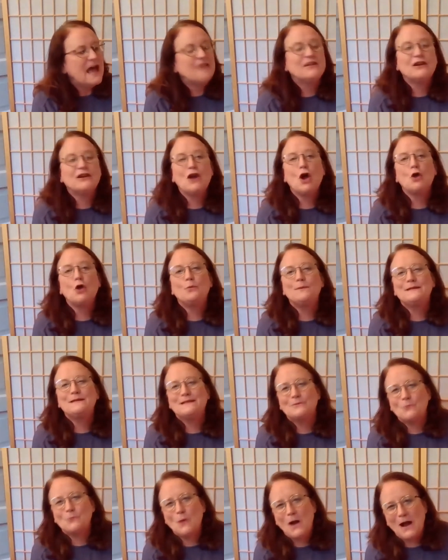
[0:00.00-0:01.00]
and then opened
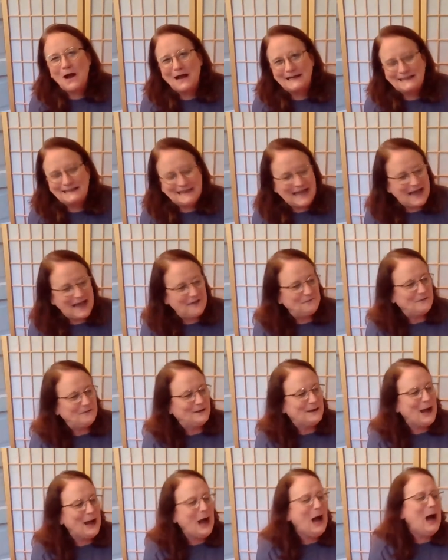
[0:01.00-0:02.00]
it wide,
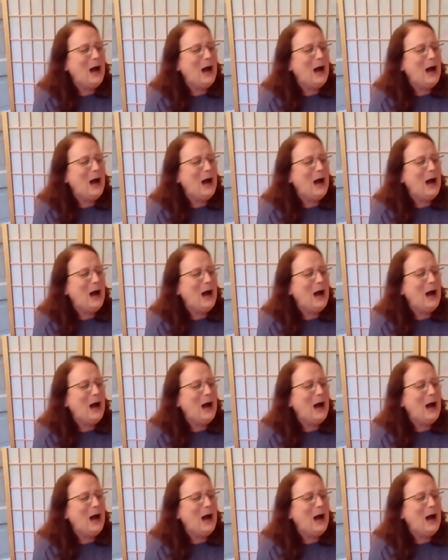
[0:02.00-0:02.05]
laughing.